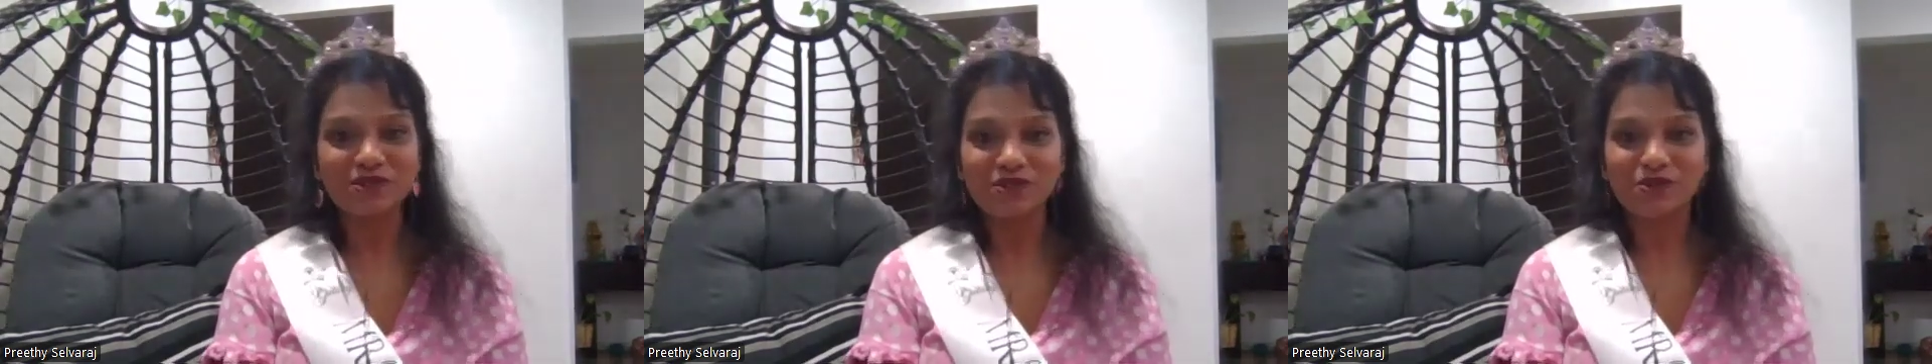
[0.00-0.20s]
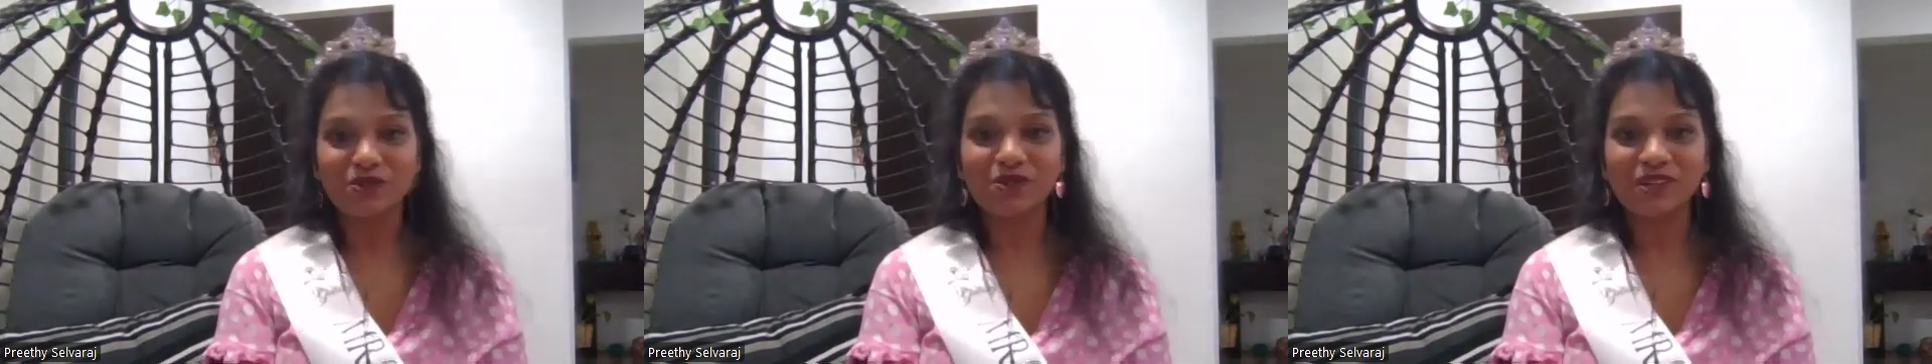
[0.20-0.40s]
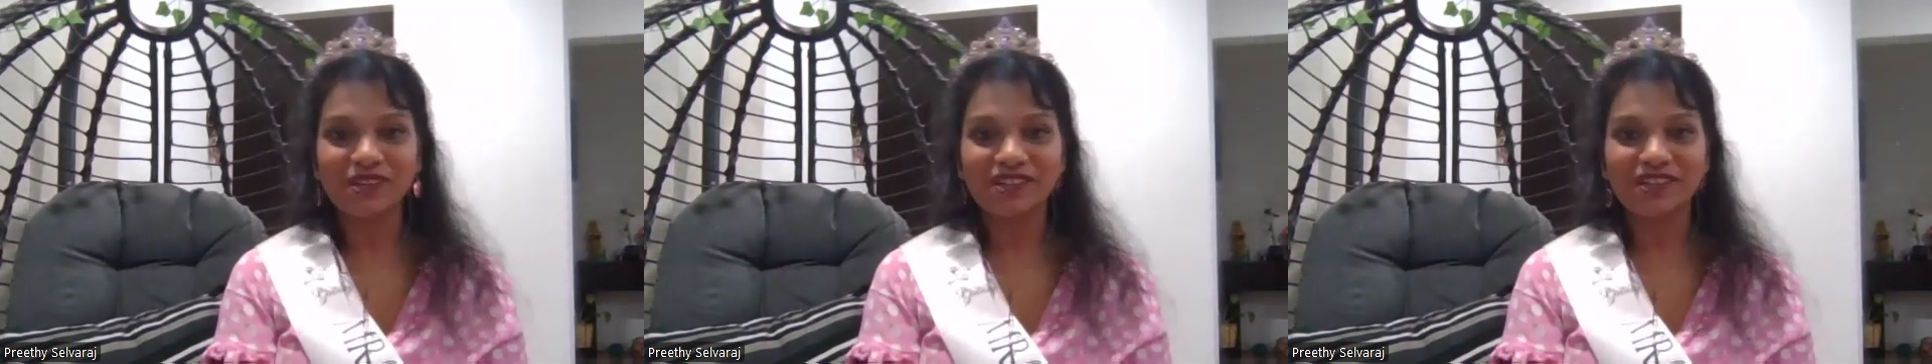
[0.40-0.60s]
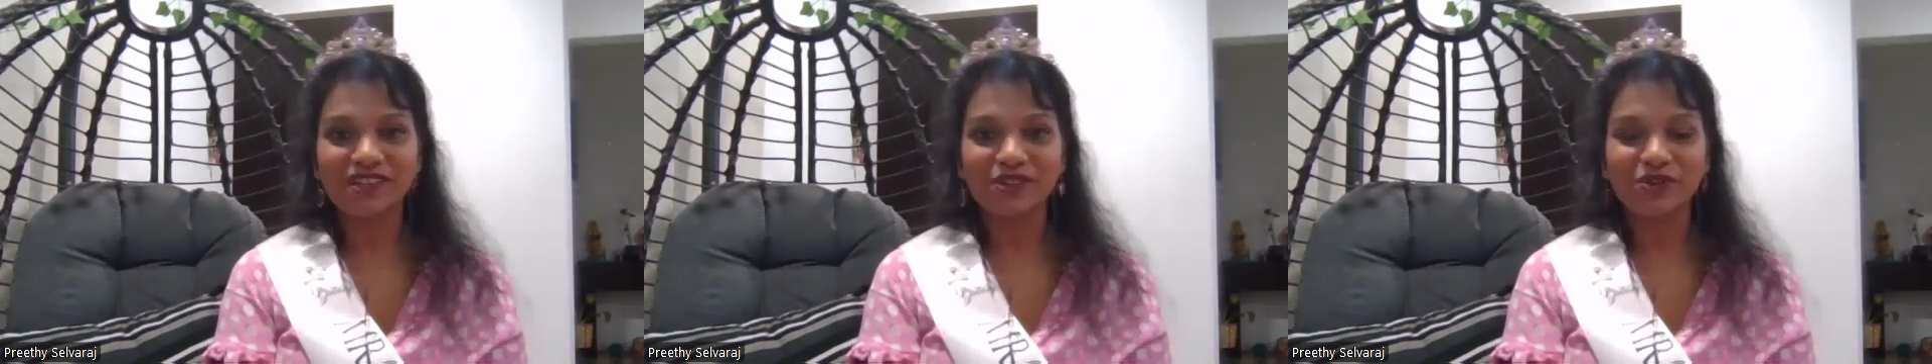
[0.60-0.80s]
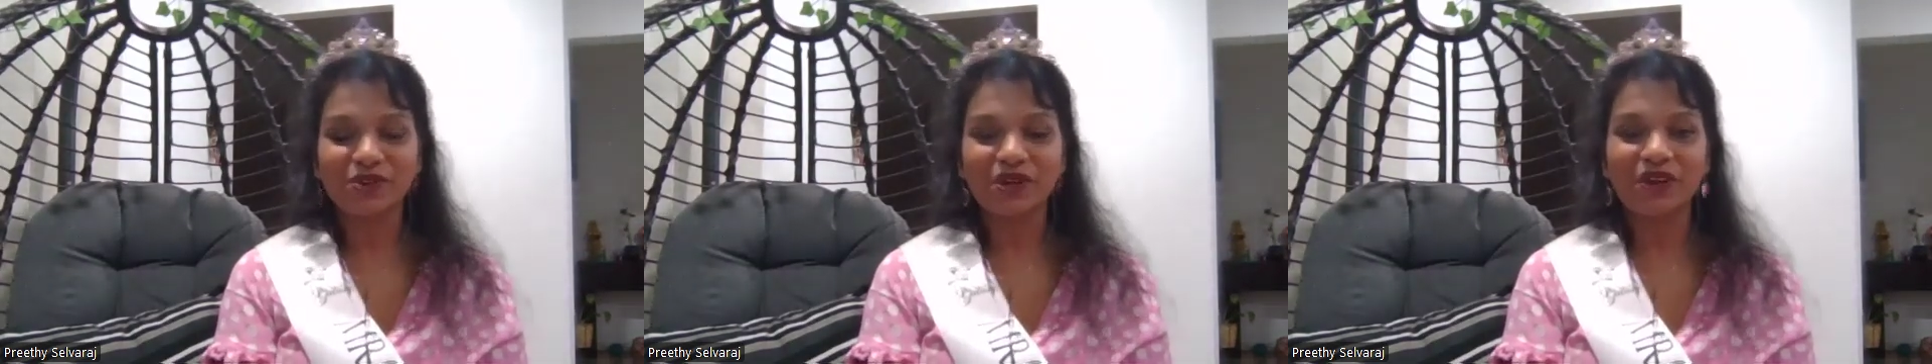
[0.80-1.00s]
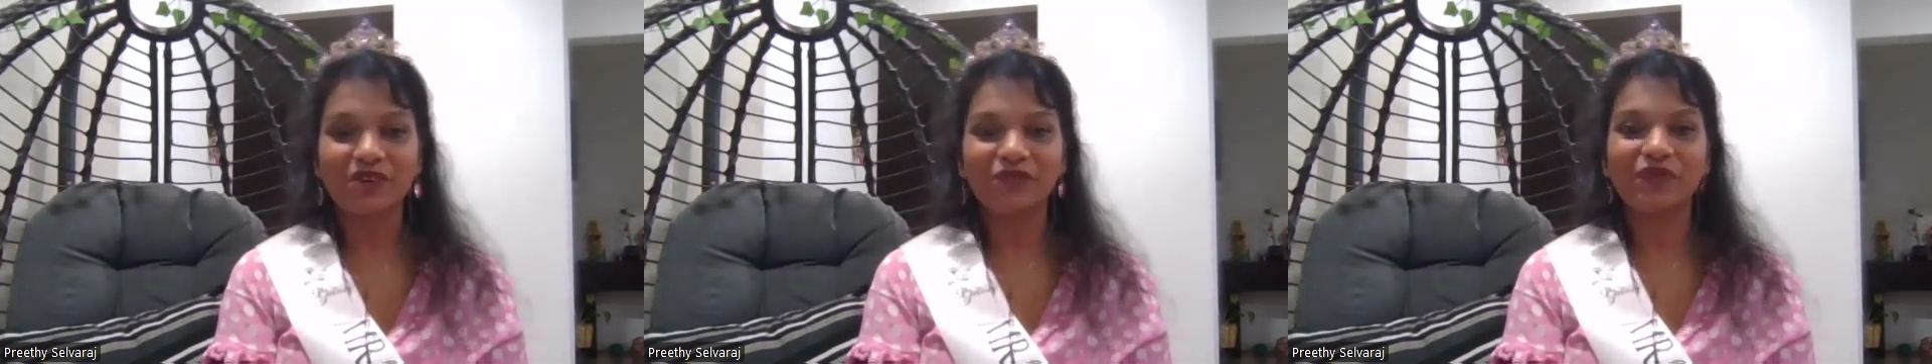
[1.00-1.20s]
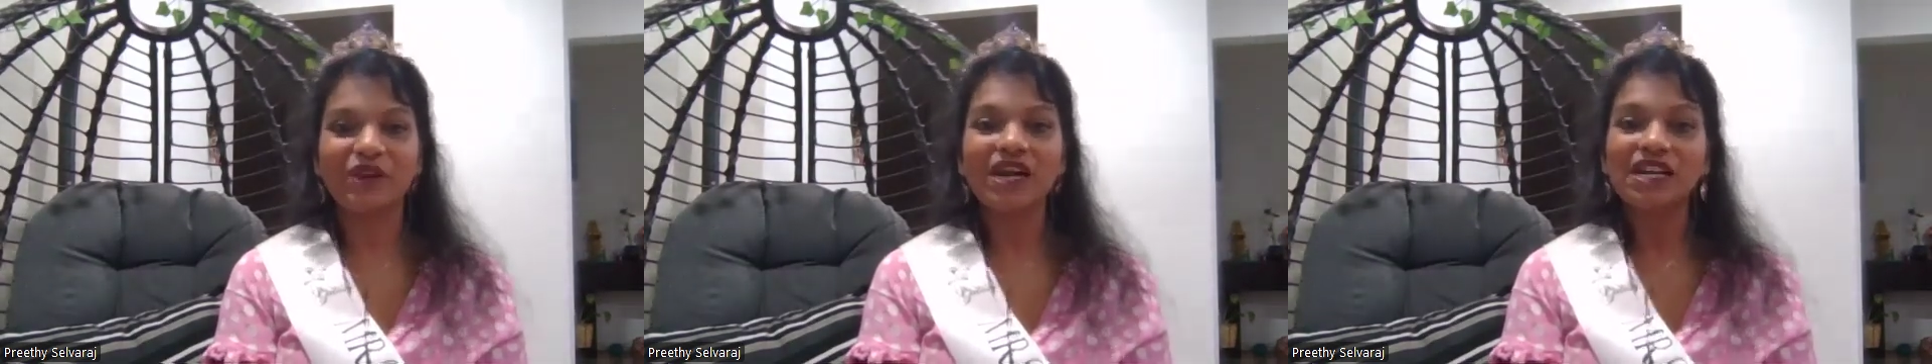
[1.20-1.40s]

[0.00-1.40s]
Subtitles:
story that you have